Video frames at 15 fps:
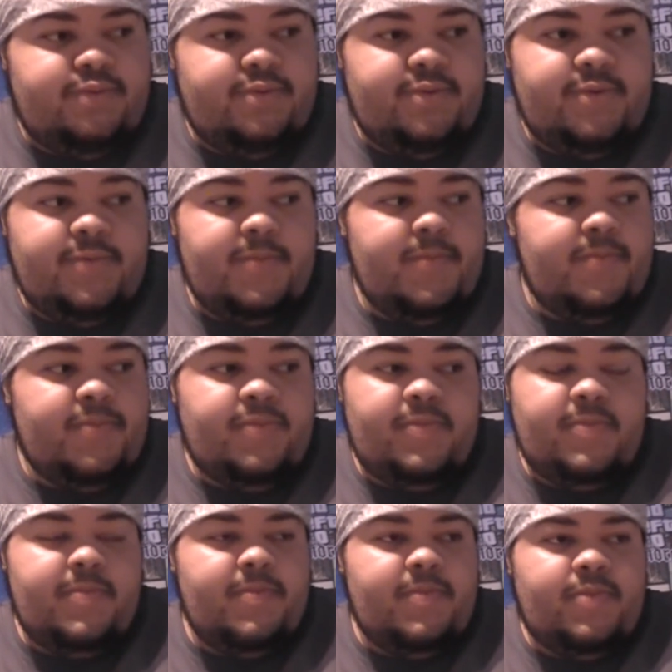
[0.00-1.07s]

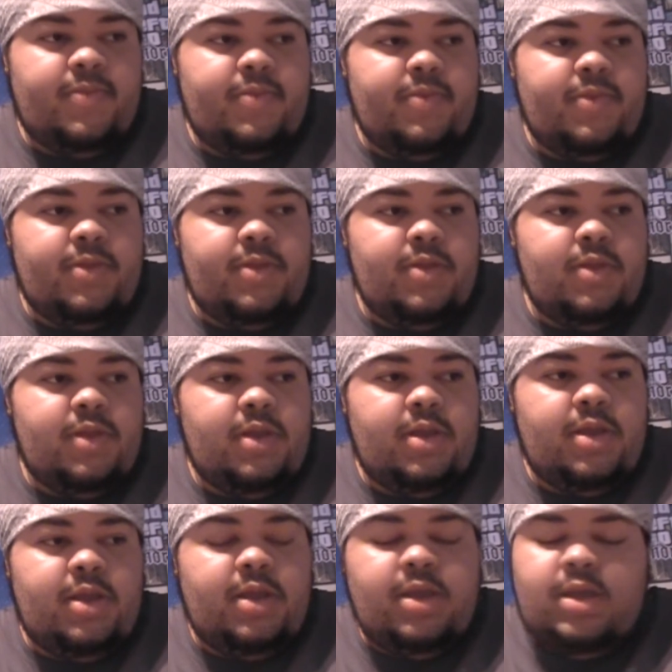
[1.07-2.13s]
(silence)